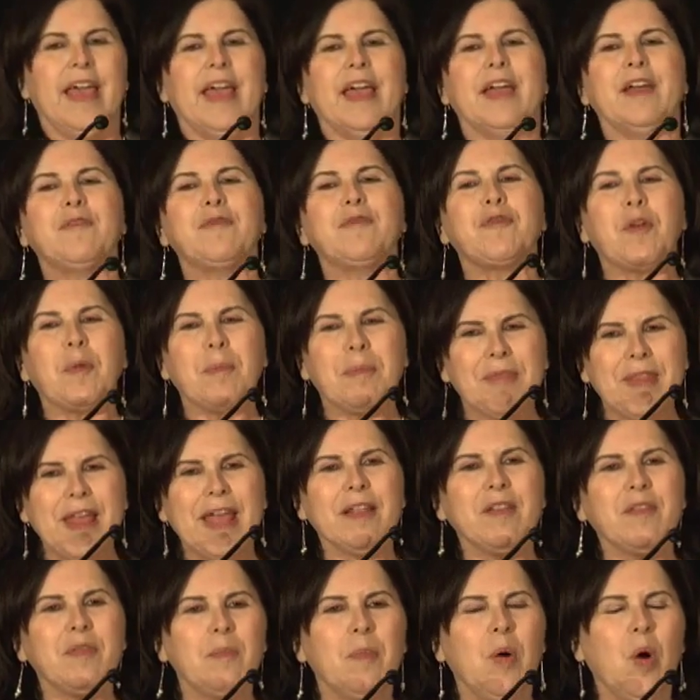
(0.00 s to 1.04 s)
and from
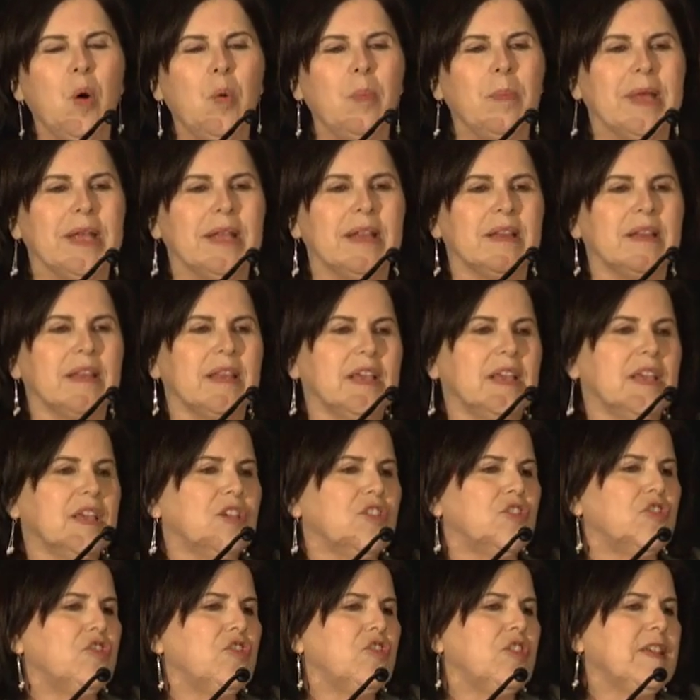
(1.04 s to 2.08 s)
that moment
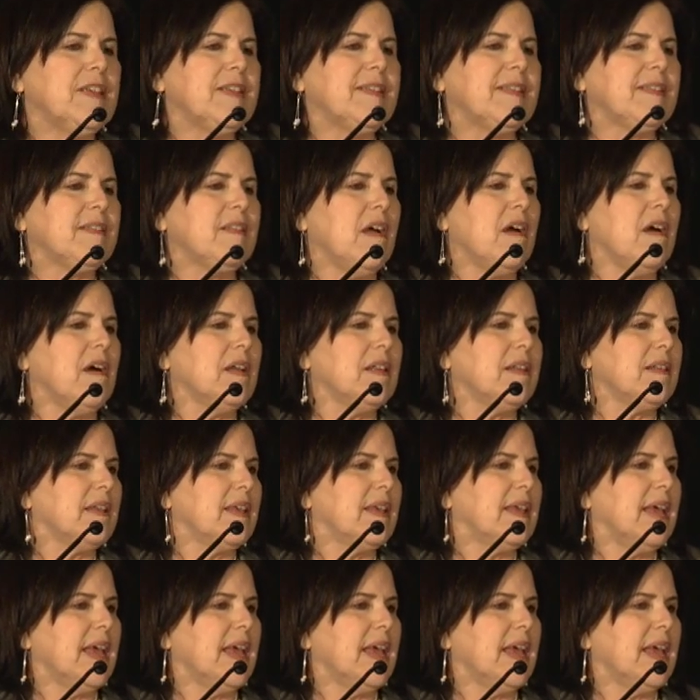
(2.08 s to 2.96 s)
she started